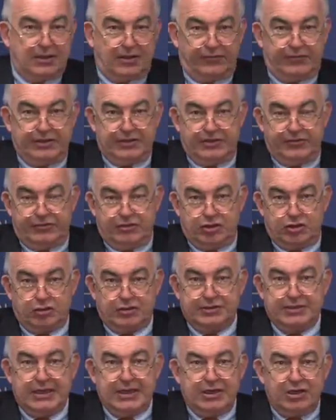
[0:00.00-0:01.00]
of
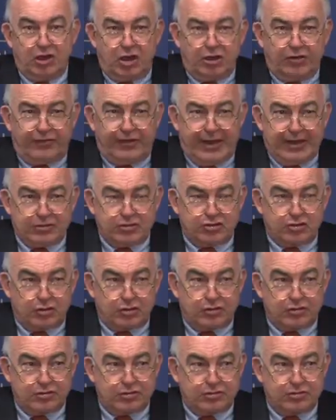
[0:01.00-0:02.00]
individuals. Not of
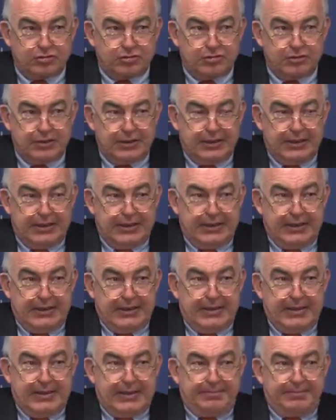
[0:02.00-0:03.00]
households,
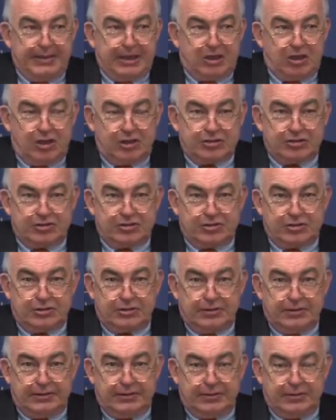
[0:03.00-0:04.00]
because
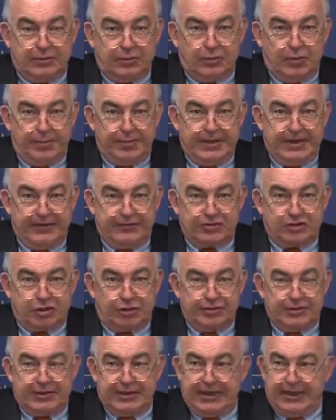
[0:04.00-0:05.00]
women have
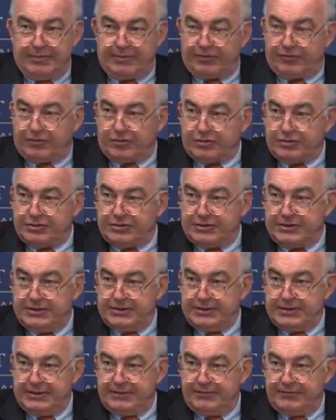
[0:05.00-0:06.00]
joined the labor force
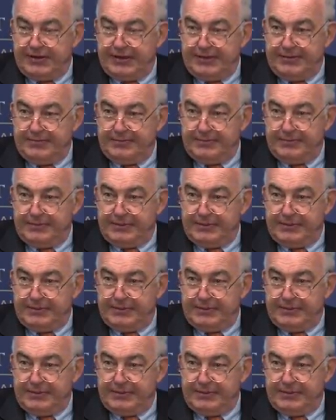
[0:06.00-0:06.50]
in a very